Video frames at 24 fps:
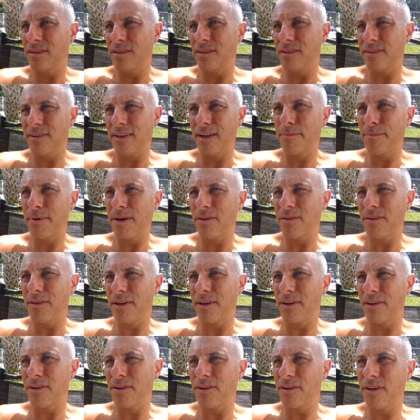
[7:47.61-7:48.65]
It's not about
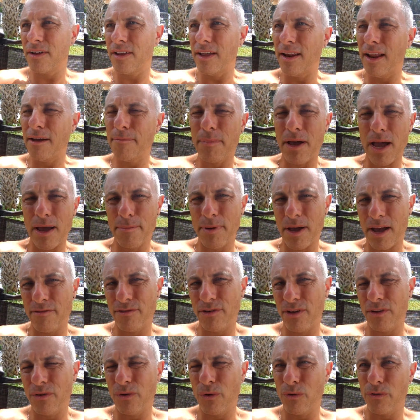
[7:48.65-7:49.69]
and I've
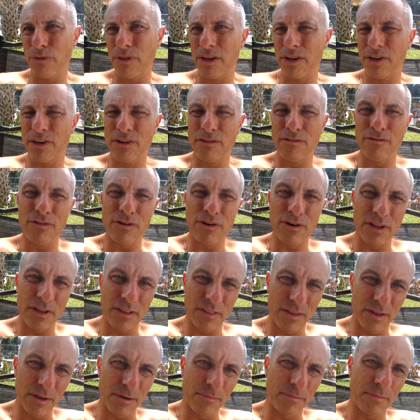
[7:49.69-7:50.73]
done the whole thing, converting
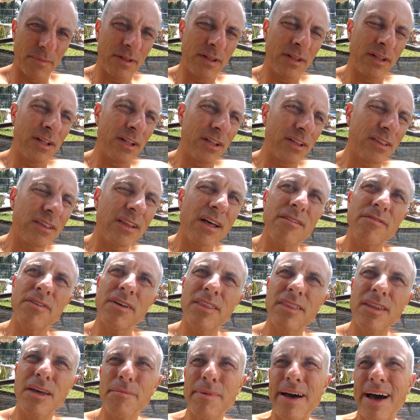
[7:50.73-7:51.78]
them,
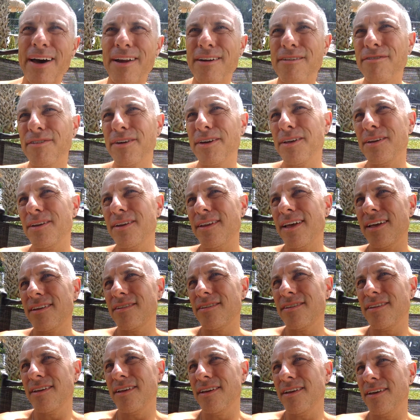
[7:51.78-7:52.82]
loving them out of it.
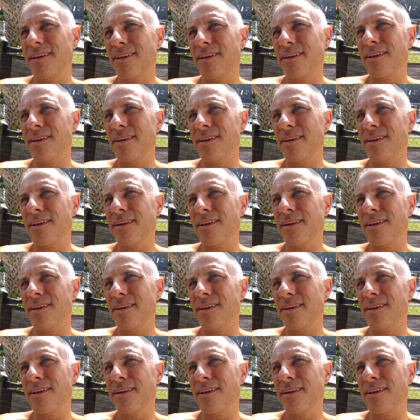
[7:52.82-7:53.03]
That's the